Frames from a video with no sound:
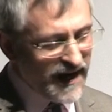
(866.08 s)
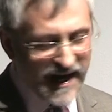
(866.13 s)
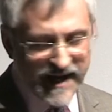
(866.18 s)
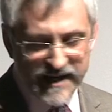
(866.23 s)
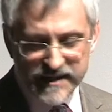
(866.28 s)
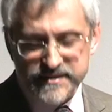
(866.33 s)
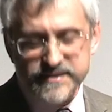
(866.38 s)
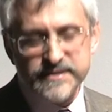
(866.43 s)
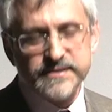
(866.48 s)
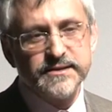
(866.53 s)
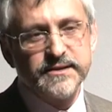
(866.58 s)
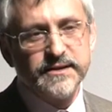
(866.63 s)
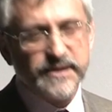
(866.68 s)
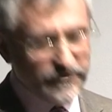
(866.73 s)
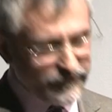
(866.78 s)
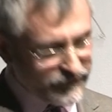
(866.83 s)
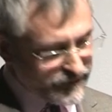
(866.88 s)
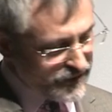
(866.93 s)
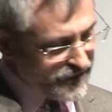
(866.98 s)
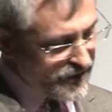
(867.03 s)
as
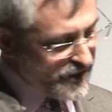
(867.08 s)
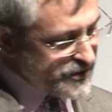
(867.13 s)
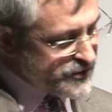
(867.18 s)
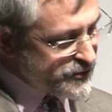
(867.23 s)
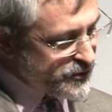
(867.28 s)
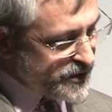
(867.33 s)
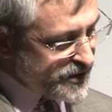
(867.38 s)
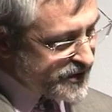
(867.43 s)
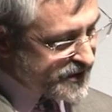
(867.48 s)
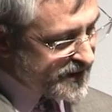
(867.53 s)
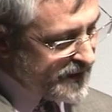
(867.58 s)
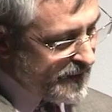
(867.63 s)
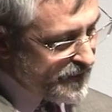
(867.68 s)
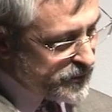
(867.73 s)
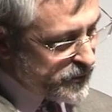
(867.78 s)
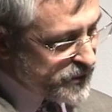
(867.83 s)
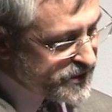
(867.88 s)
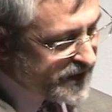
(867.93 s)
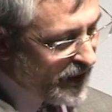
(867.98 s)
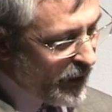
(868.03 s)
Clifton Nurseries
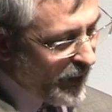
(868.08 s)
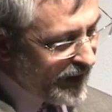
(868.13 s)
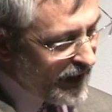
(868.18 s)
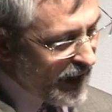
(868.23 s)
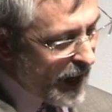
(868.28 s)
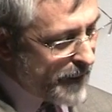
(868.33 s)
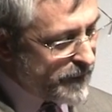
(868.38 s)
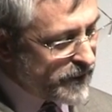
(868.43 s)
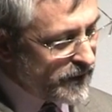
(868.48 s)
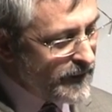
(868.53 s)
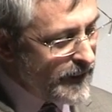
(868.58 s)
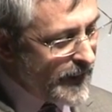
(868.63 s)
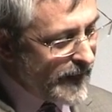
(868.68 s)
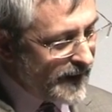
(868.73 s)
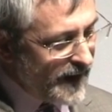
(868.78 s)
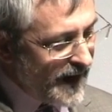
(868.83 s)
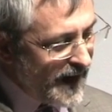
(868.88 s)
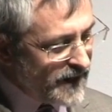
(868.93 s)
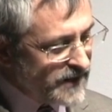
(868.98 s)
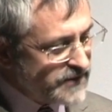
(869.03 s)
was going up,
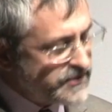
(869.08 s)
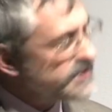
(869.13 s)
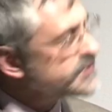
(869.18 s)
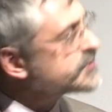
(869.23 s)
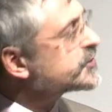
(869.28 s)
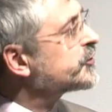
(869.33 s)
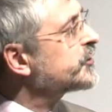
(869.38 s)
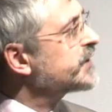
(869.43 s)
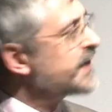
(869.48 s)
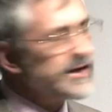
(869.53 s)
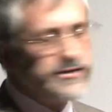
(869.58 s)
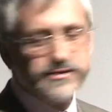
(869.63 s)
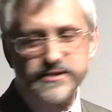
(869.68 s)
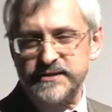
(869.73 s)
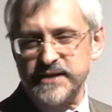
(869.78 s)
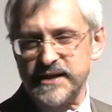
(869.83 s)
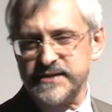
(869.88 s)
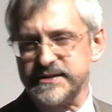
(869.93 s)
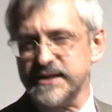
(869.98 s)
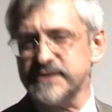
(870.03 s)
and it
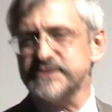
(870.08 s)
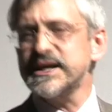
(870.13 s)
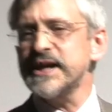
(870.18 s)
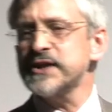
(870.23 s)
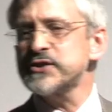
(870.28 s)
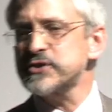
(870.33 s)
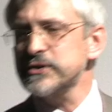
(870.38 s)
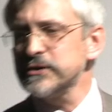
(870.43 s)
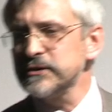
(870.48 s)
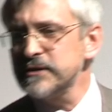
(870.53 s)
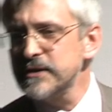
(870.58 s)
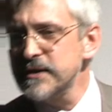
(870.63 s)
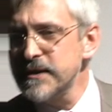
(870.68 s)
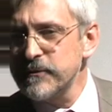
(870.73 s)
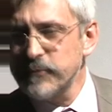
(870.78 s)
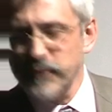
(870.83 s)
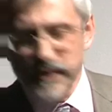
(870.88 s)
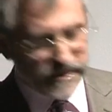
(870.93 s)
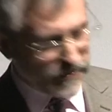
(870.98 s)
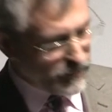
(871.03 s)
created a sensation
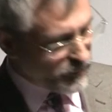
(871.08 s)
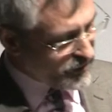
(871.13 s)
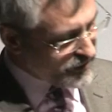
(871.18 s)
when